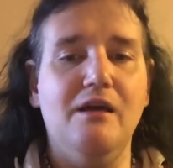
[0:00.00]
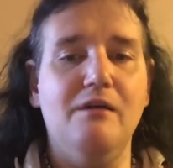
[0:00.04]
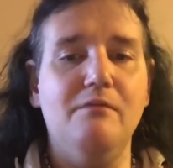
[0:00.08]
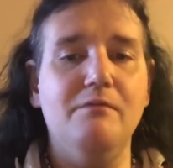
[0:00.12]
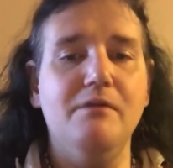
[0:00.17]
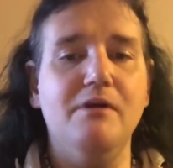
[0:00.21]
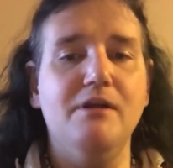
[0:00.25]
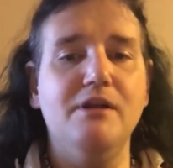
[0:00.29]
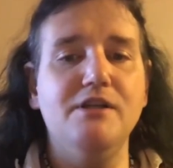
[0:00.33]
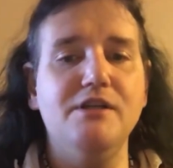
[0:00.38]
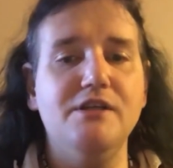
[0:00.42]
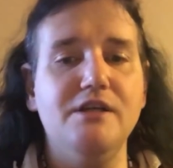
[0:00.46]
I'm
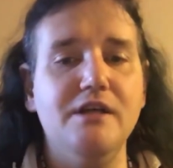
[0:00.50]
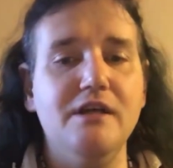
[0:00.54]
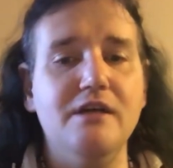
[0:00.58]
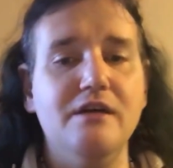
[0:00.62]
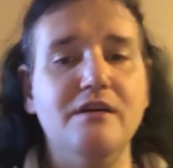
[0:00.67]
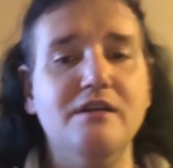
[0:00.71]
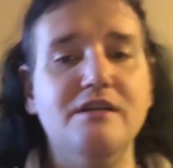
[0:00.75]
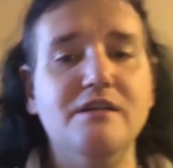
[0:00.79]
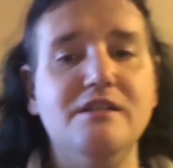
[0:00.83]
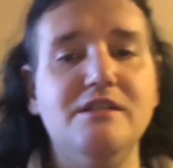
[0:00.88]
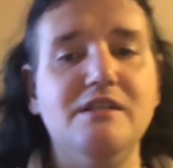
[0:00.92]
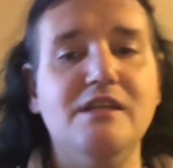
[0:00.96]
going to share
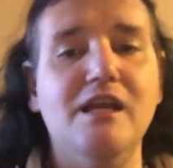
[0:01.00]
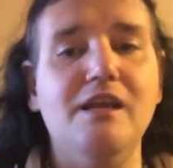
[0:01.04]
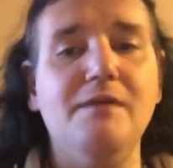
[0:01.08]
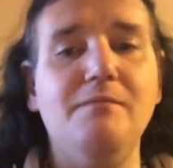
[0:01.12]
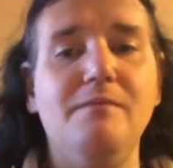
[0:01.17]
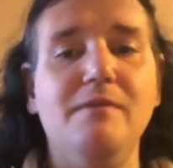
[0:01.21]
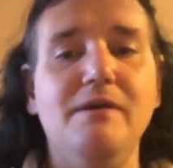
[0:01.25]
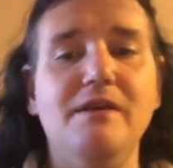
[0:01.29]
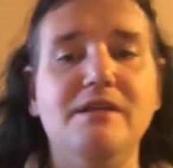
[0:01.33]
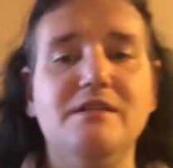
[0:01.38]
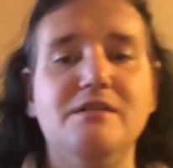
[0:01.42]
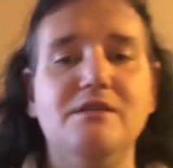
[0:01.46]
the
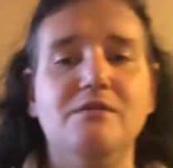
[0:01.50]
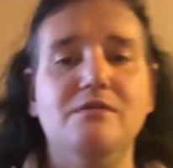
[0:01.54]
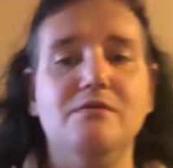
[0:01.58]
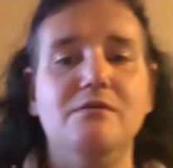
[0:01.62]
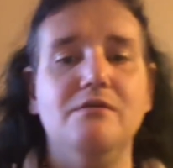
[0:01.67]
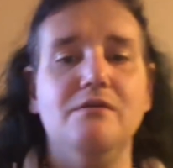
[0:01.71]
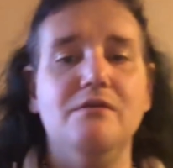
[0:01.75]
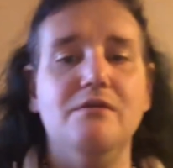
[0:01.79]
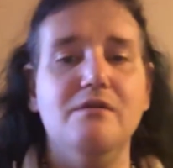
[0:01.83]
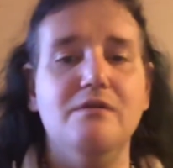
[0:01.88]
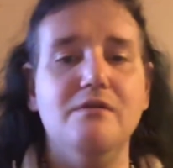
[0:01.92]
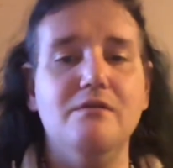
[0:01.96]
statement
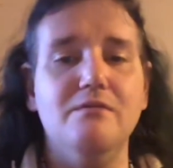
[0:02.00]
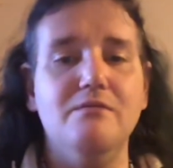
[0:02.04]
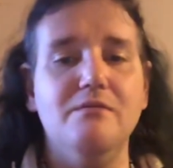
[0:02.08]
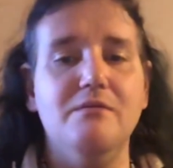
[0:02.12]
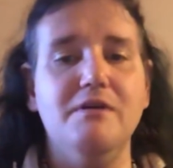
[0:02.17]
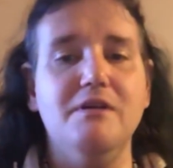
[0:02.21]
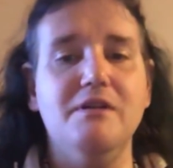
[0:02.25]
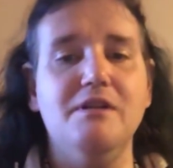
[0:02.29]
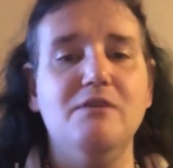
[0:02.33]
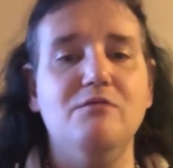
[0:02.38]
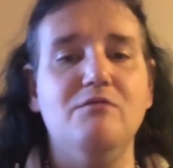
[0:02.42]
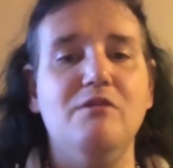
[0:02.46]

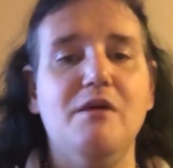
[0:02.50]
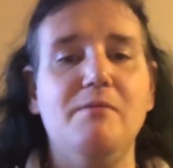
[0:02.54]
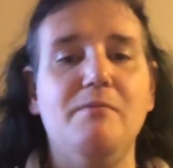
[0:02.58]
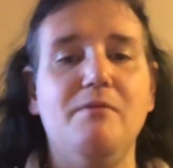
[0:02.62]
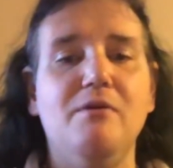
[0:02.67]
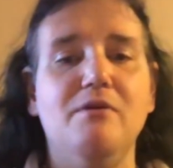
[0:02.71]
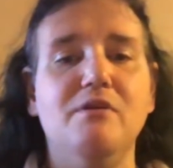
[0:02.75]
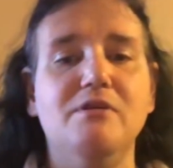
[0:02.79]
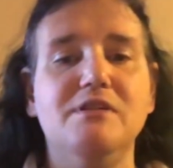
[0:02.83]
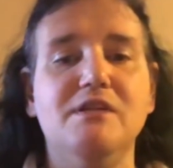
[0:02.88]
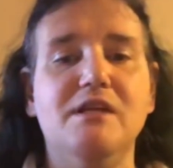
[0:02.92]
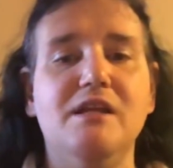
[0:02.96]
with the
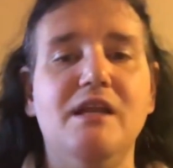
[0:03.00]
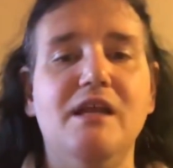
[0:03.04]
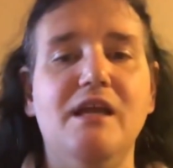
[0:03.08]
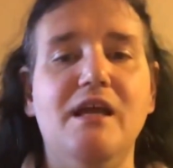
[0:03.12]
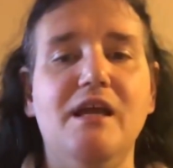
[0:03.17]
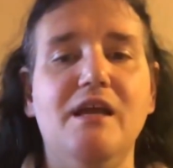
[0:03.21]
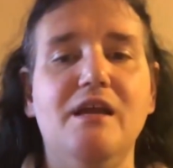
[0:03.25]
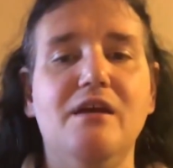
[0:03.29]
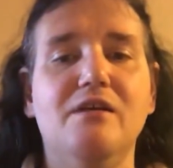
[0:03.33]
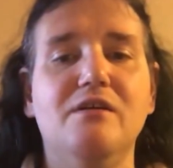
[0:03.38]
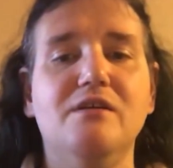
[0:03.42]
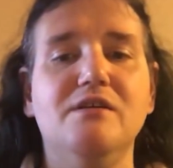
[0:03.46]
rebels and
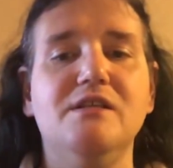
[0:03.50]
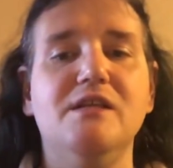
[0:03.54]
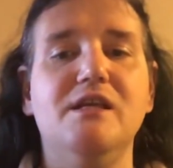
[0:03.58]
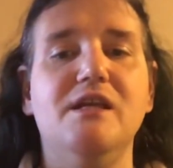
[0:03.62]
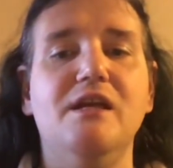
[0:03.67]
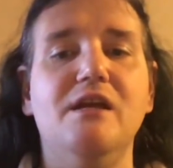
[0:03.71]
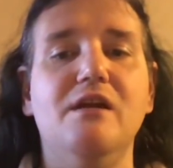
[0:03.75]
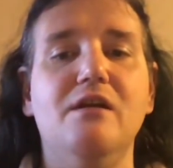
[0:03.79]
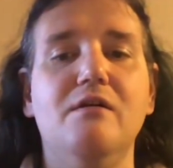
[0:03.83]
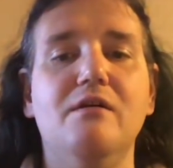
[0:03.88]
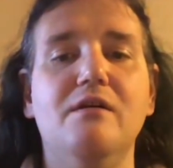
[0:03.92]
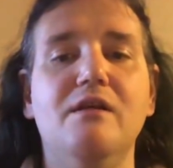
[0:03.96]
haters
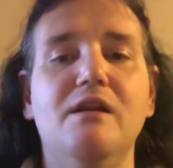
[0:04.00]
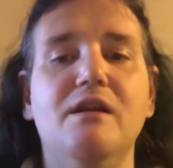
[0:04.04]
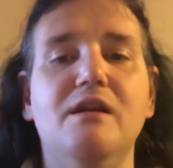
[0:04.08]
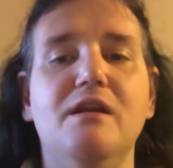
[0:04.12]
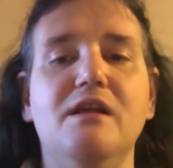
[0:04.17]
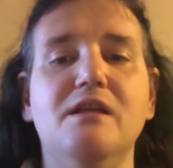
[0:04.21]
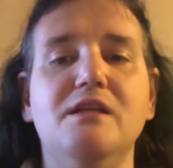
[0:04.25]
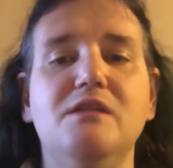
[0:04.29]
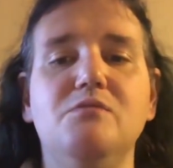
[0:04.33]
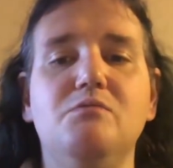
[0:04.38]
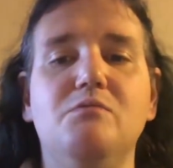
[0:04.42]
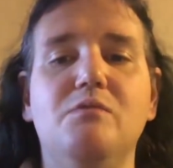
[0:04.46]
here in
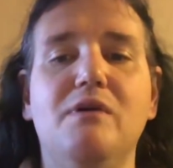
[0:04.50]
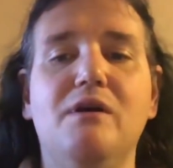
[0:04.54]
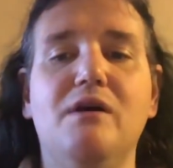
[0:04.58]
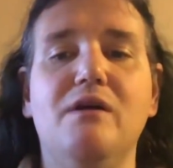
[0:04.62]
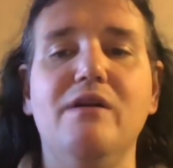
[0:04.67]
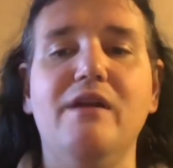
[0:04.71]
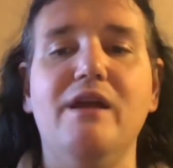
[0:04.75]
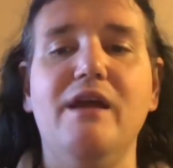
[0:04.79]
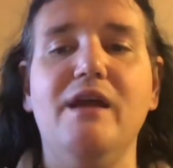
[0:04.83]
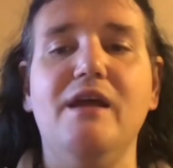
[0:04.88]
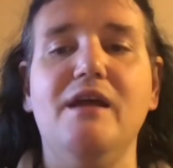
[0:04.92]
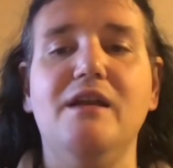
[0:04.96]
this
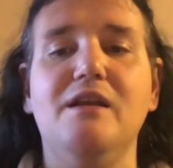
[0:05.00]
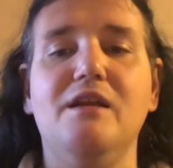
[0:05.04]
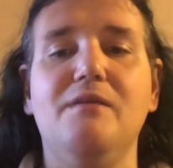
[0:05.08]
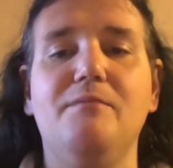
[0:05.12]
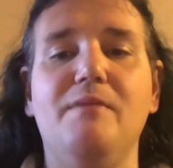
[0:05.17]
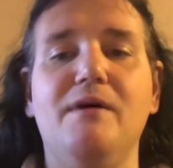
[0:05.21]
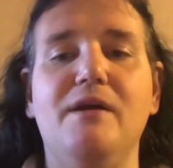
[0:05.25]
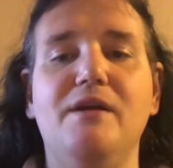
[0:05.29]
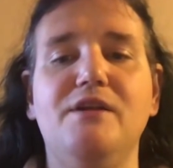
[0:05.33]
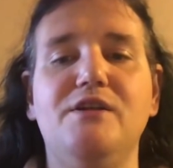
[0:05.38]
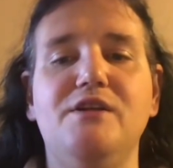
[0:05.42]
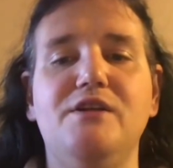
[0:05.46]
world and
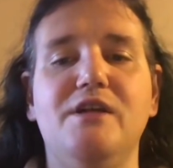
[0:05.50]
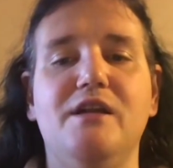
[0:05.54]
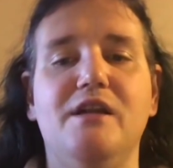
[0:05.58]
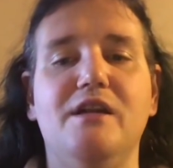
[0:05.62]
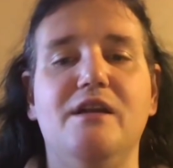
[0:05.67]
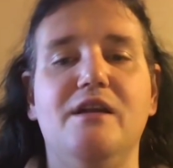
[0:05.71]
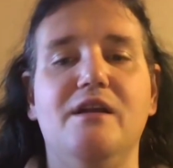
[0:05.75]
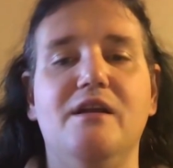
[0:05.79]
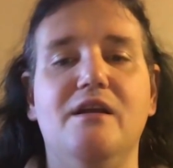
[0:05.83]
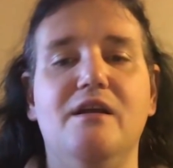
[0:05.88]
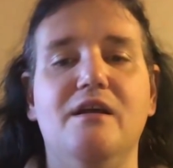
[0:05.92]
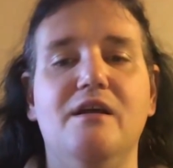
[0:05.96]

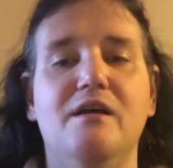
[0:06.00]
dimension.